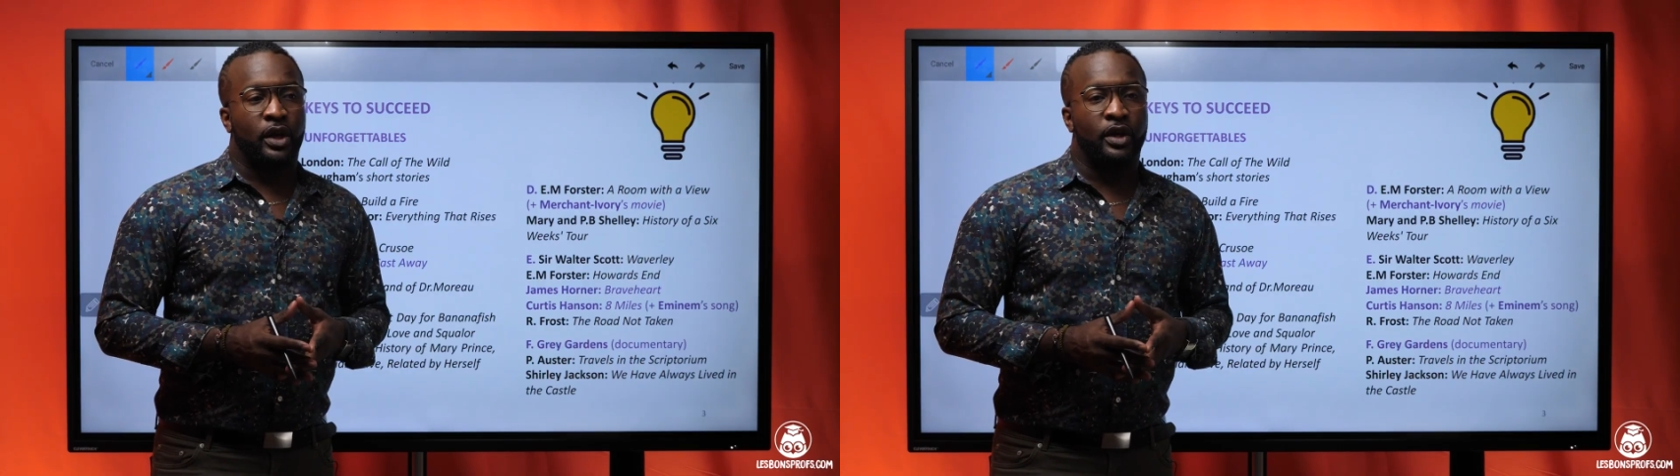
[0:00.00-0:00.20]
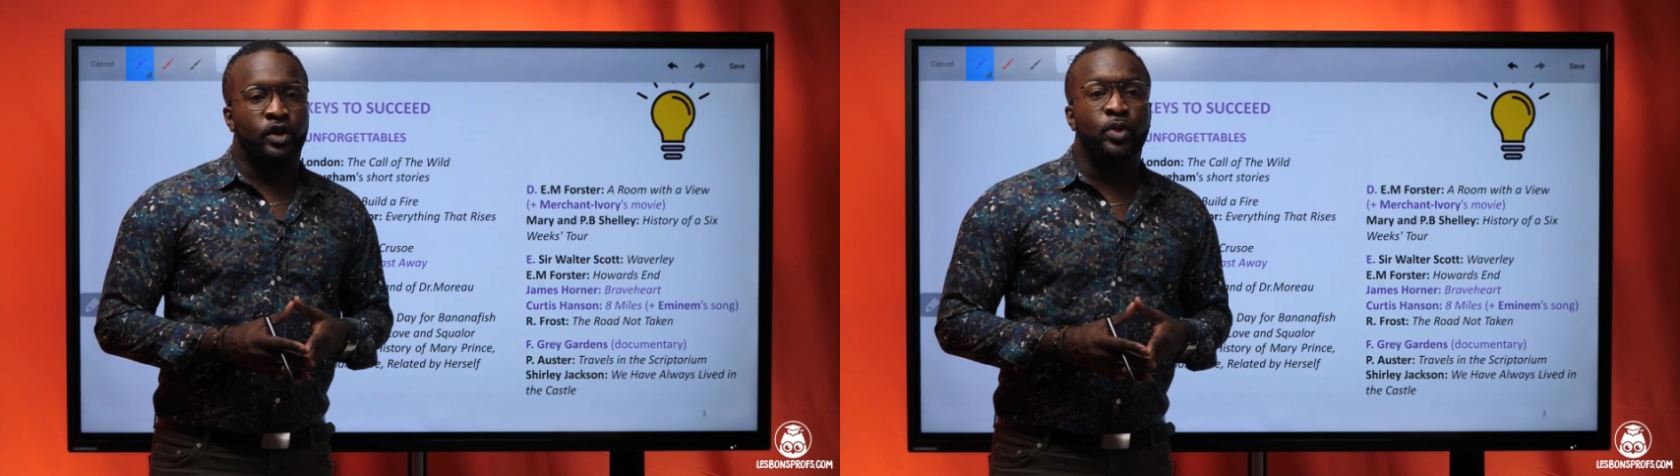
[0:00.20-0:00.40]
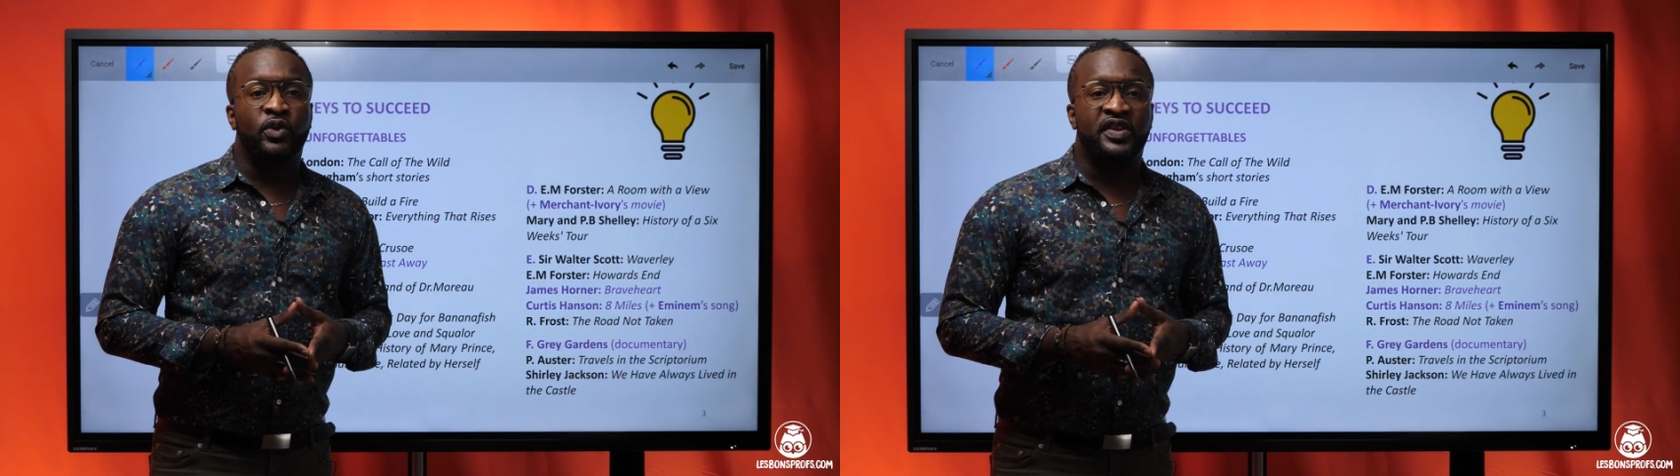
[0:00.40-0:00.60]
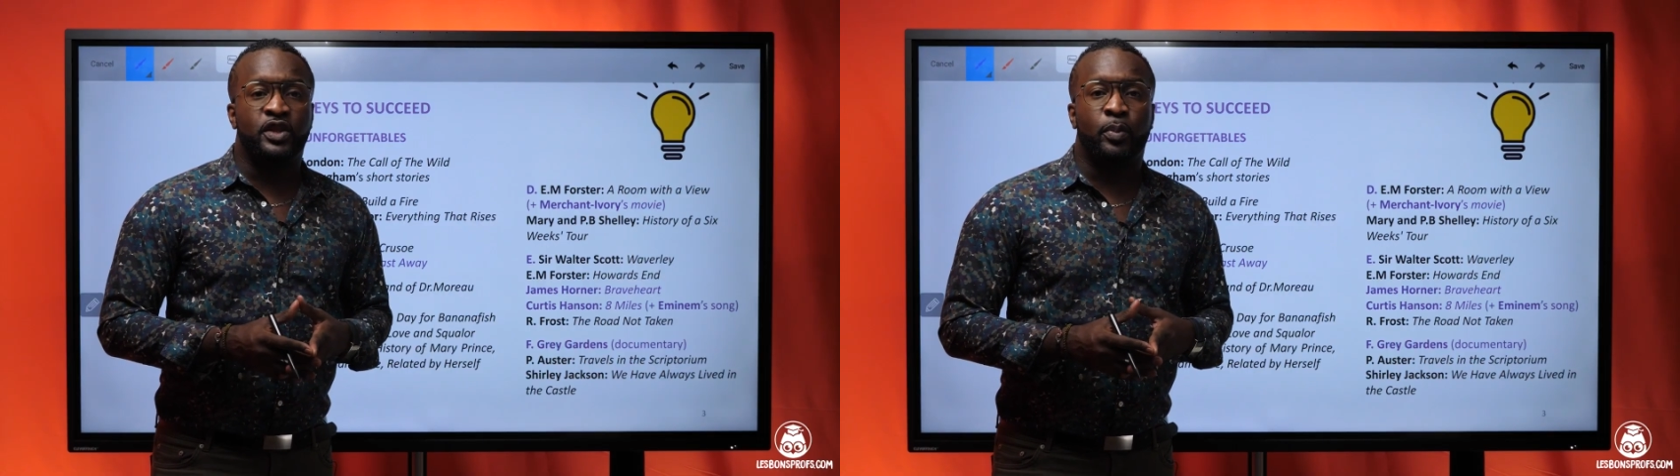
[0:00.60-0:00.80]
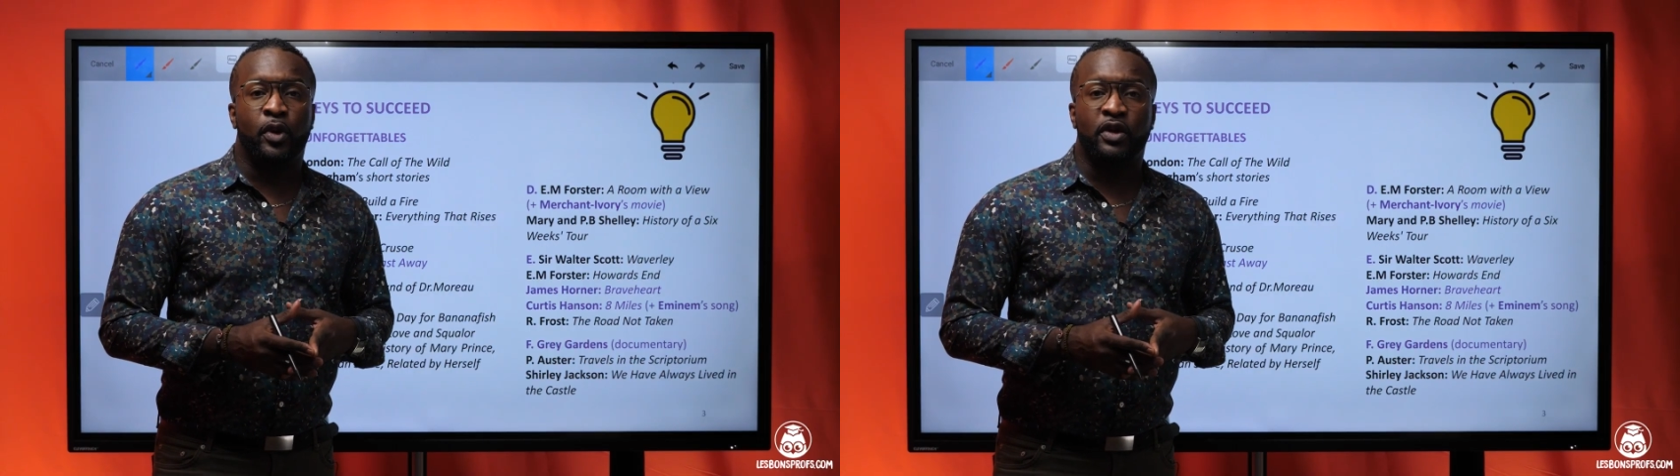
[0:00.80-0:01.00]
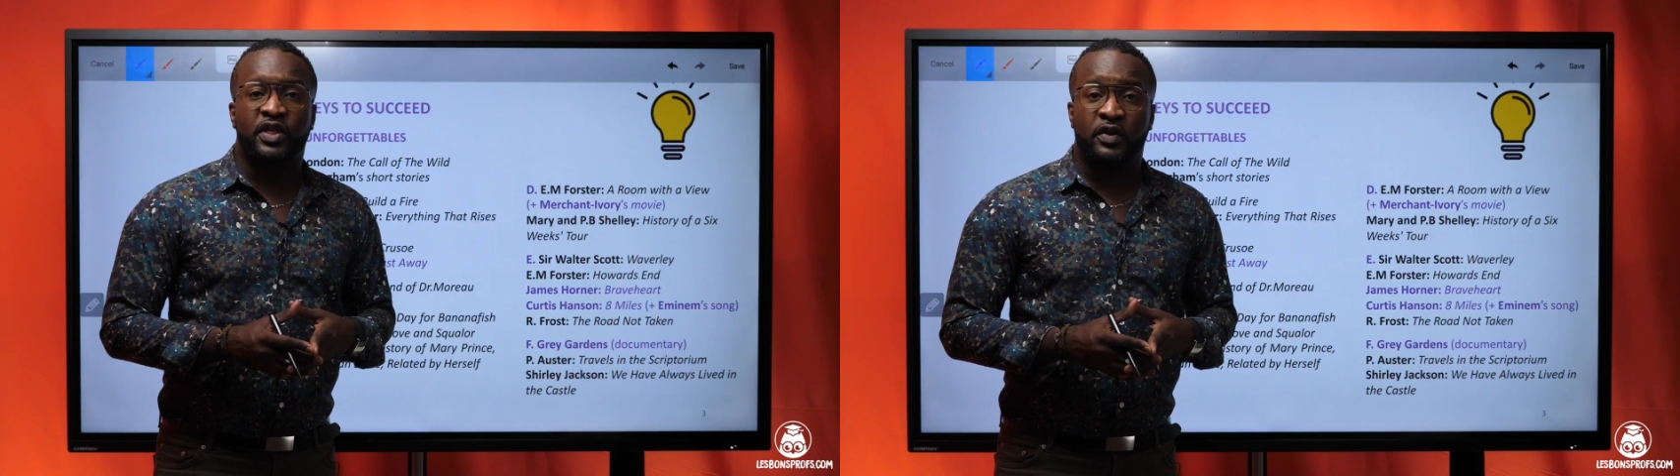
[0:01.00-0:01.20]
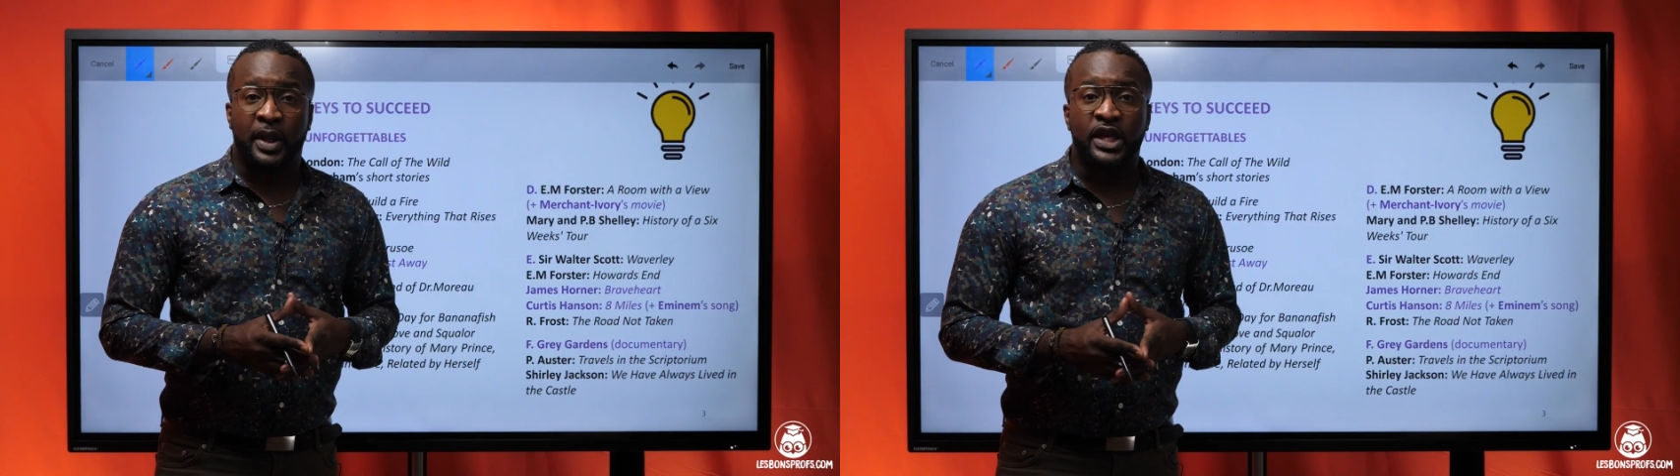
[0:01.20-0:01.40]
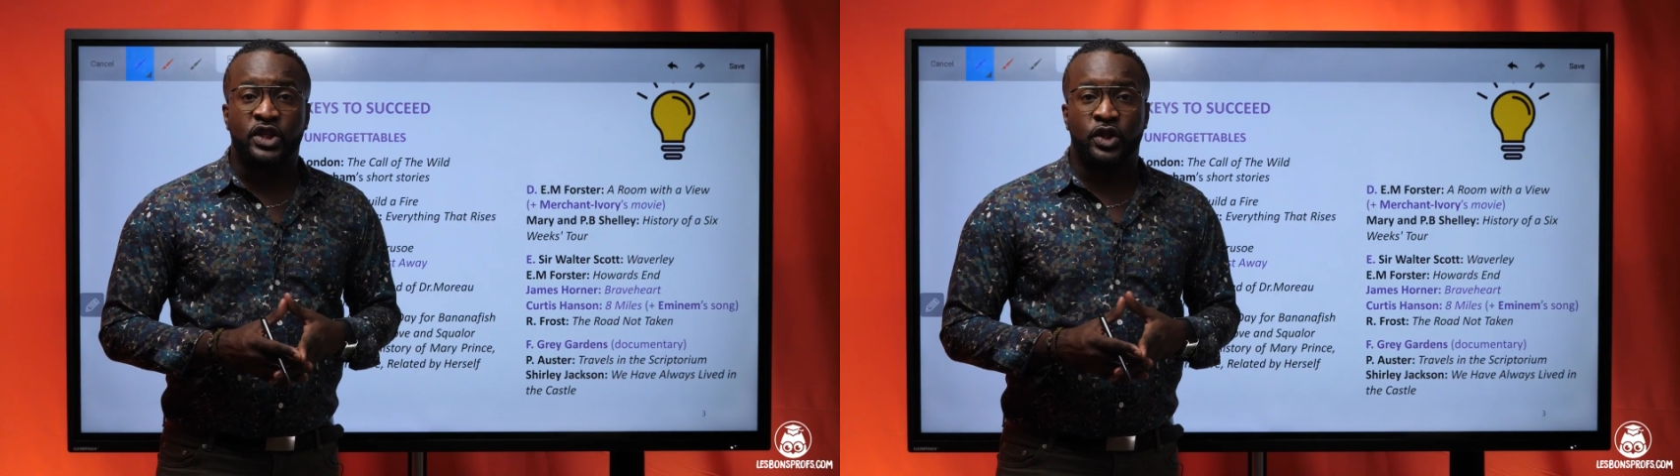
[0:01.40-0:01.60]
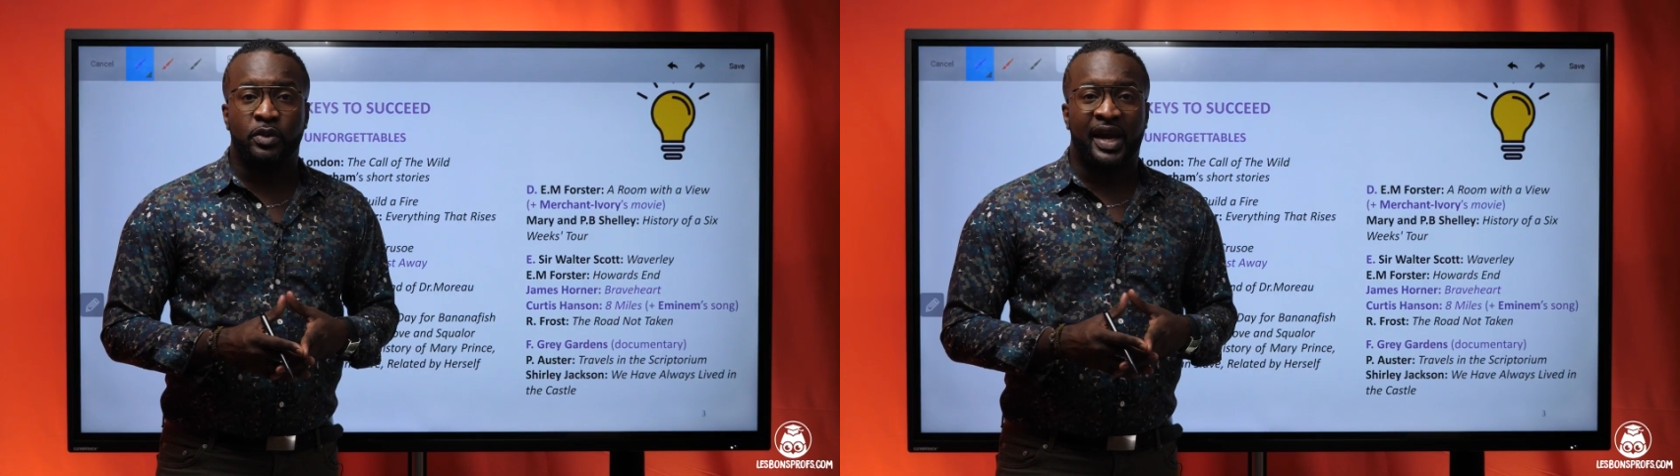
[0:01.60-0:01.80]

the movie The Birth of a Nation